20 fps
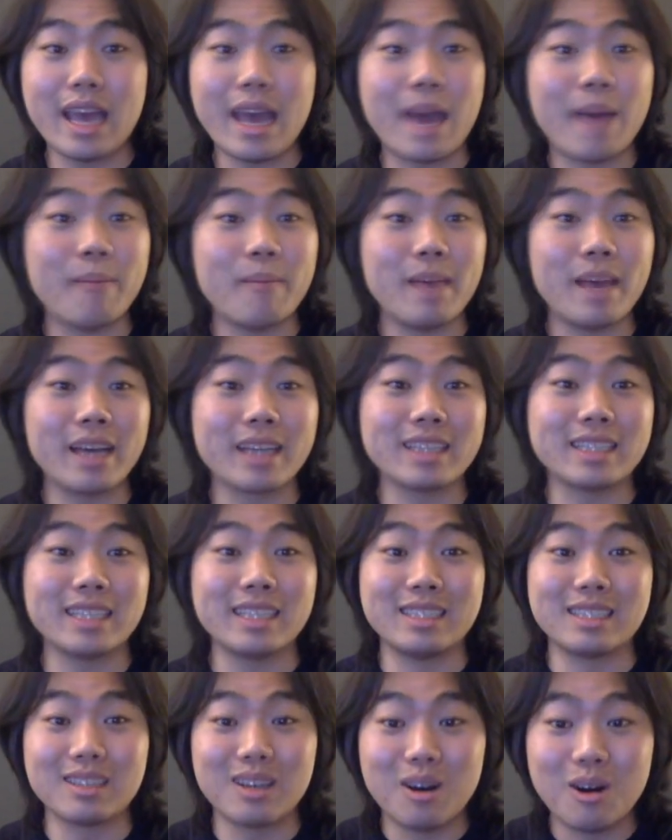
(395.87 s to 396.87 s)

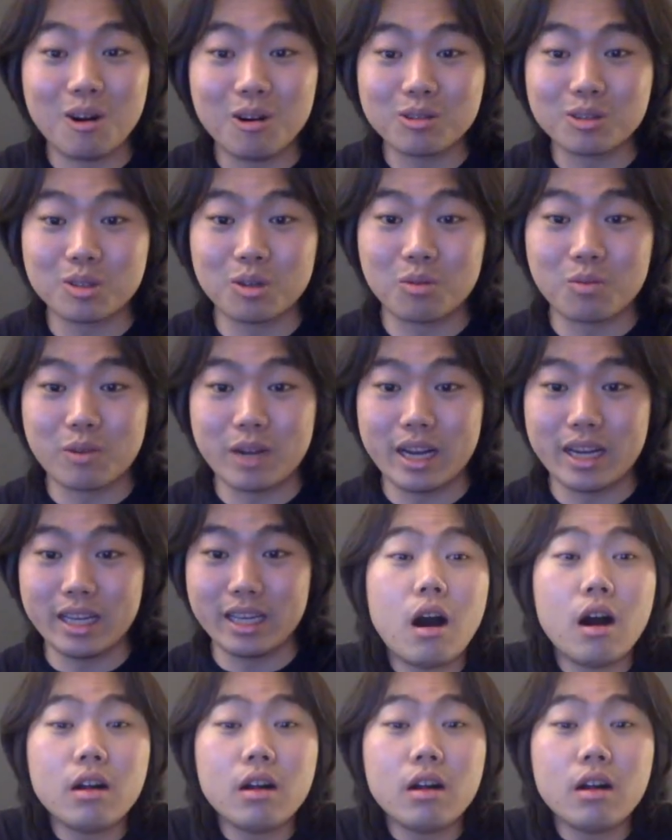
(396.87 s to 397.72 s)
MX is also ready.